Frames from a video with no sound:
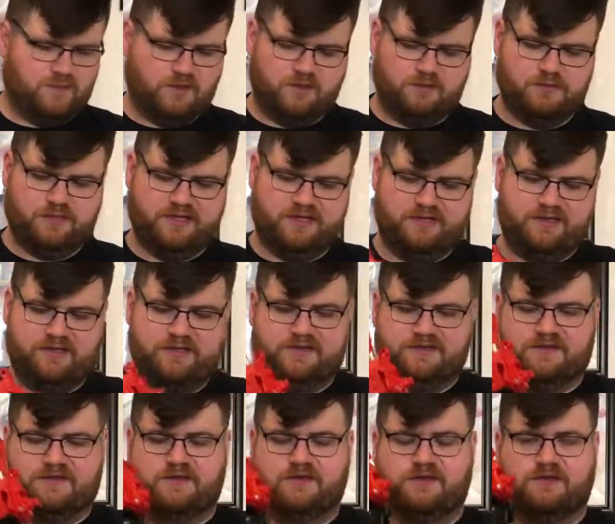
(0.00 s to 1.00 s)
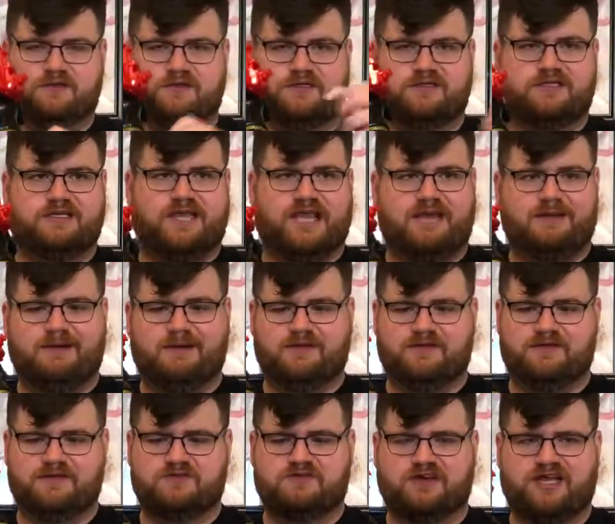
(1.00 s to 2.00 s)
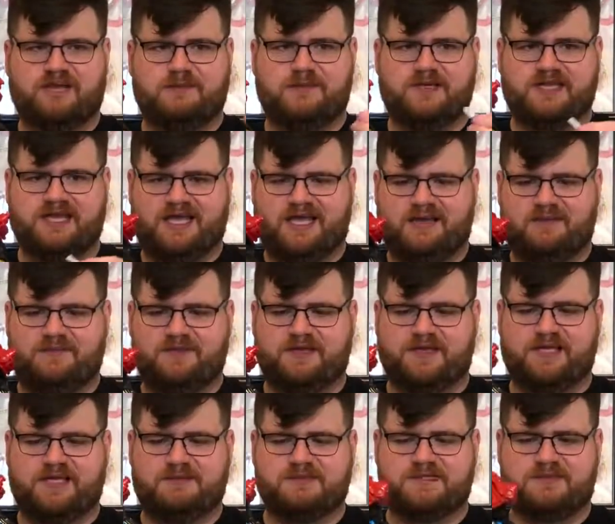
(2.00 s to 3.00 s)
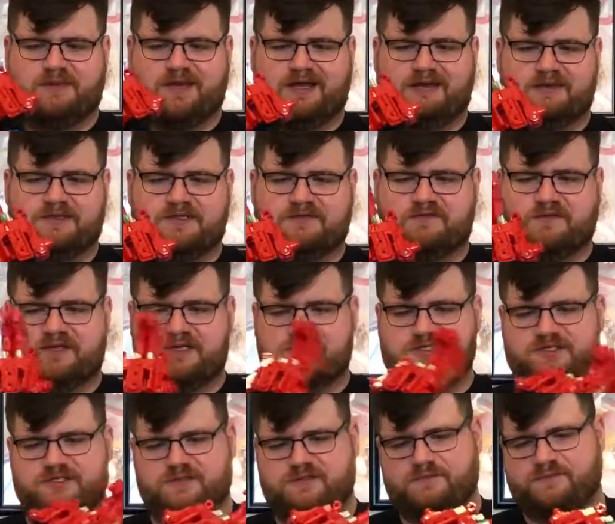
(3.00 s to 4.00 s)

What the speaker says: Okay, get the little tab out, the Try Me tab that keeps the batteries fresh.